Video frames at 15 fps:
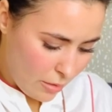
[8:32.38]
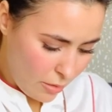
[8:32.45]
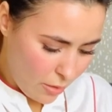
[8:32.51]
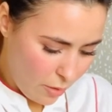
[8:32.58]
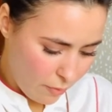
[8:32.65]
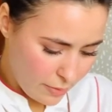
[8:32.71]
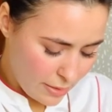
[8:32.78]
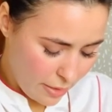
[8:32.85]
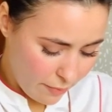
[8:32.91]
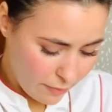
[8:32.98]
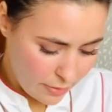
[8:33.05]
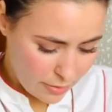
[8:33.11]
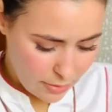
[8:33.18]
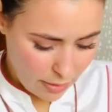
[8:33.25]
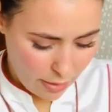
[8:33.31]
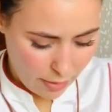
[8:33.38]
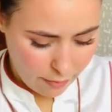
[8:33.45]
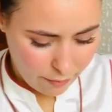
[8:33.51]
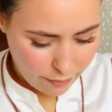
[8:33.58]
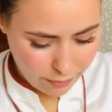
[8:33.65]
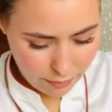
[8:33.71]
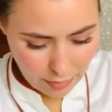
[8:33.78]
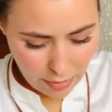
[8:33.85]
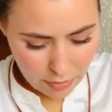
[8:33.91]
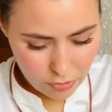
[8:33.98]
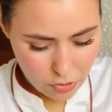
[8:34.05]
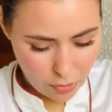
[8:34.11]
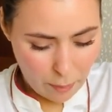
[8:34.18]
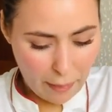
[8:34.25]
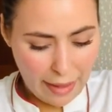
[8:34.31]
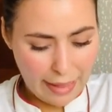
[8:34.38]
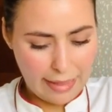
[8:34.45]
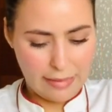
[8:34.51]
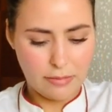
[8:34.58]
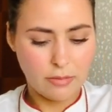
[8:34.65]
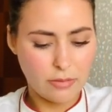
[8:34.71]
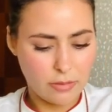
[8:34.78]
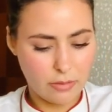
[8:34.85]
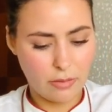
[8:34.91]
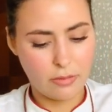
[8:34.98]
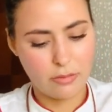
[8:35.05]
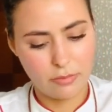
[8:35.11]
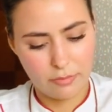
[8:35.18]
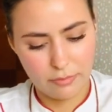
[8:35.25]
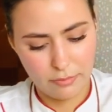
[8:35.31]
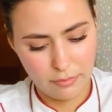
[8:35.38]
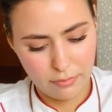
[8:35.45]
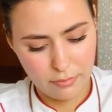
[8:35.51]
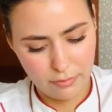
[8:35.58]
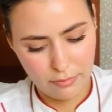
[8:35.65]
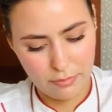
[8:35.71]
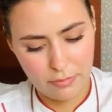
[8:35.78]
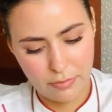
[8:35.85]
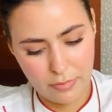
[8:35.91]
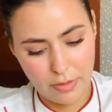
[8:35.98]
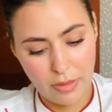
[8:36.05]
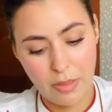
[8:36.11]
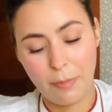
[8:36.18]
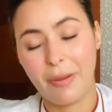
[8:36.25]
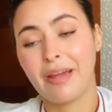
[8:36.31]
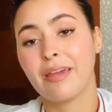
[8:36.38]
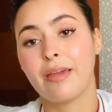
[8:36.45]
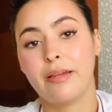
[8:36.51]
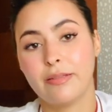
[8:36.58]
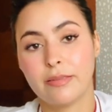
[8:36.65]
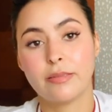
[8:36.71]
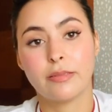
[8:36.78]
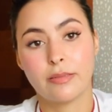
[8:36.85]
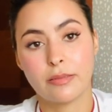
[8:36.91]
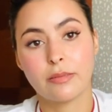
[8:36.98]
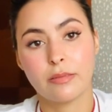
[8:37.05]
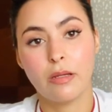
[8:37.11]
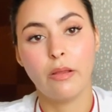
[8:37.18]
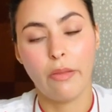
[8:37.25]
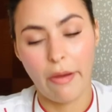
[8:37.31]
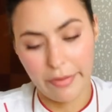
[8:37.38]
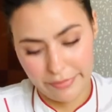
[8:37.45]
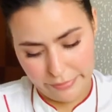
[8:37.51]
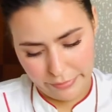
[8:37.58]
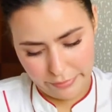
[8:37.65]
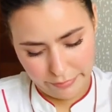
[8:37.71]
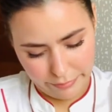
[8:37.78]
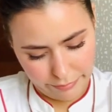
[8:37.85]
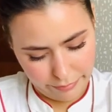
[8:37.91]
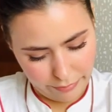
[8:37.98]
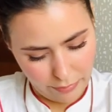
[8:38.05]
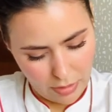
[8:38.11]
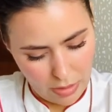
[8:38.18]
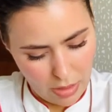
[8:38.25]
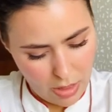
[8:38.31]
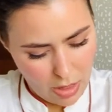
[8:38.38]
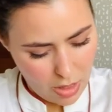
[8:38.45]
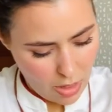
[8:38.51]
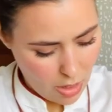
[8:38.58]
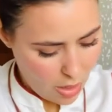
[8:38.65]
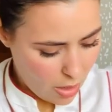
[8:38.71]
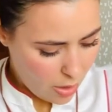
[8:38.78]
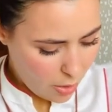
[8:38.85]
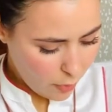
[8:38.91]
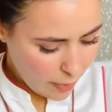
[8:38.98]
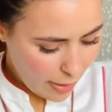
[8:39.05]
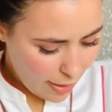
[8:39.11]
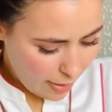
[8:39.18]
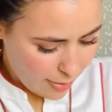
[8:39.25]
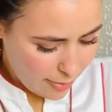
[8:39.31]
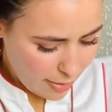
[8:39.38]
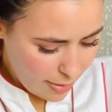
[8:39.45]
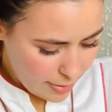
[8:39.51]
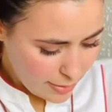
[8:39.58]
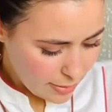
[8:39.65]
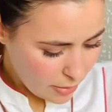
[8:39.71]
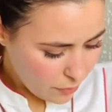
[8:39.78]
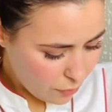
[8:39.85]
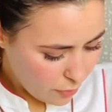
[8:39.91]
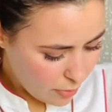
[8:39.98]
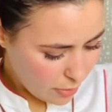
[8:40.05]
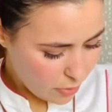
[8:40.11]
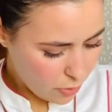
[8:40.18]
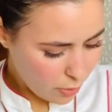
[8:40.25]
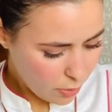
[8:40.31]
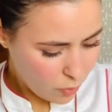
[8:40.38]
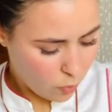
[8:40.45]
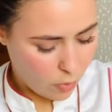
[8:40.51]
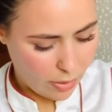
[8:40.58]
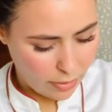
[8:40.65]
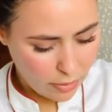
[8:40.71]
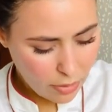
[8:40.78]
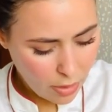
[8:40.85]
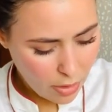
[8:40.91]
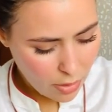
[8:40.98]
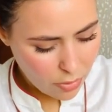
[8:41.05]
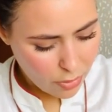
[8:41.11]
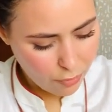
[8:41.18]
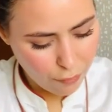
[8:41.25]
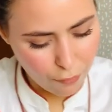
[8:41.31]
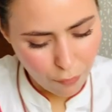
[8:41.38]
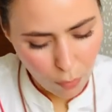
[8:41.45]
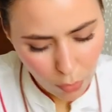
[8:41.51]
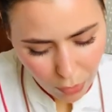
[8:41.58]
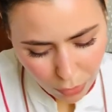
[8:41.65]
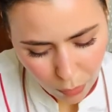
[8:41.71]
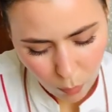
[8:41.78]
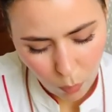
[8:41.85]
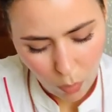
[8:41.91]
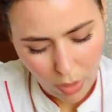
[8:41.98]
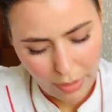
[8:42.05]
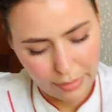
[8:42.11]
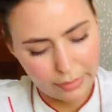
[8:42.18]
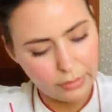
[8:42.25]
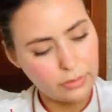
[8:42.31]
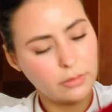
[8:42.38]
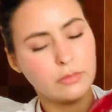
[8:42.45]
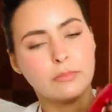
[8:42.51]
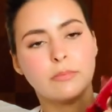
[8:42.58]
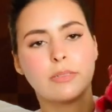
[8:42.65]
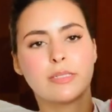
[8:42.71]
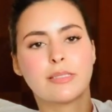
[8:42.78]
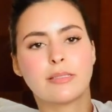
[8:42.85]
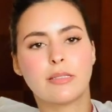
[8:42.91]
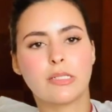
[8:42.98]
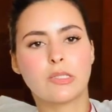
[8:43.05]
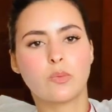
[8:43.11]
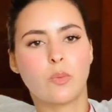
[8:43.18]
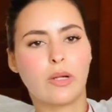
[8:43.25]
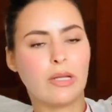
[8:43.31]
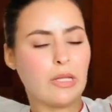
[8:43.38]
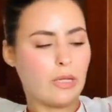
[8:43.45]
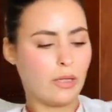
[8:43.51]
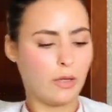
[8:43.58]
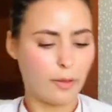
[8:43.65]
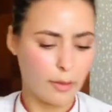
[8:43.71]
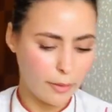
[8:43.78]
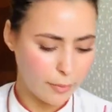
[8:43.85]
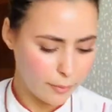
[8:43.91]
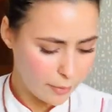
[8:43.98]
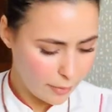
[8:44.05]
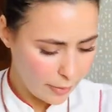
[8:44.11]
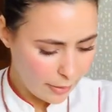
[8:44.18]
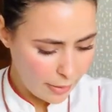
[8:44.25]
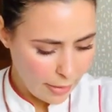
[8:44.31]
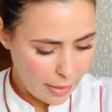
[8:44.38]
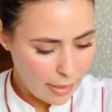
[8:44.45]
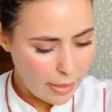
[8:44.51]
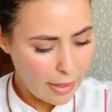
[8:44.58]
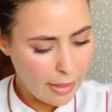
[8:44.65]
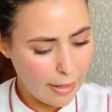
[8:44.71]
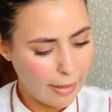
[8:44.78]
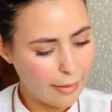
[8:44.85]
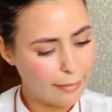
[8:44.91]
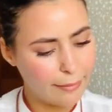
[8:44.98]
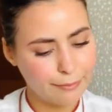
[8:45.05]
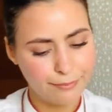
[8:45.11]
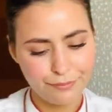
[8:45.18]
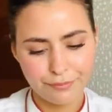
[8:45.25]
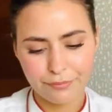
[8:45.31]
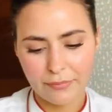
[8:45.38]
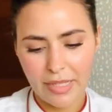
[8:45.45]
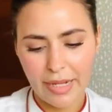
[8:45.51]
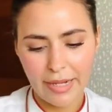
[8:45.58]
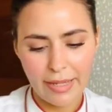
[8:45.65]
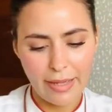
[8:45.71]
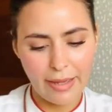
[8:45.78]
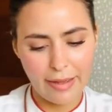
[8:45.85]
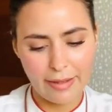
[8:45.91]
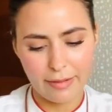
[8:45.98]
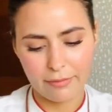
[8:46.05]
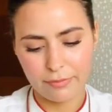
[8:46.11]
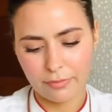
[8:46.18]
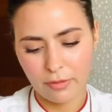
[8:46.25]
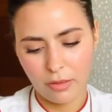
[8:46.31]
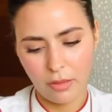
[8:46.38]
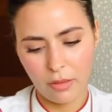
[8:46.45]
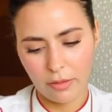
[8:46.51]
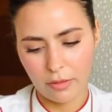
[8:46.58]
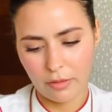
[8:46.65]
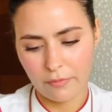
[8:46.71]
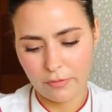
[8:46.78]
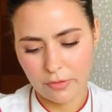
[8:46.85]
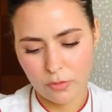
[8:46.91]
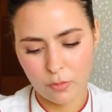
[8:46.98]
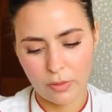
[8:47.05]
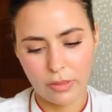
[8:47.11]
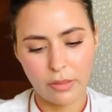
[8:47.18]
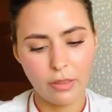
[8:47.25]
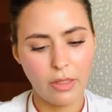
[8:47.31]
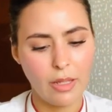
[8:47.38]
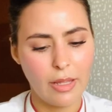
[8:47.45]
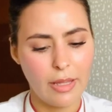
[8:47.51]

You always need to have extra pens. In my case, it's a lot. Okay, that is it for the third one. The fourth one, it's this one here. I love this one.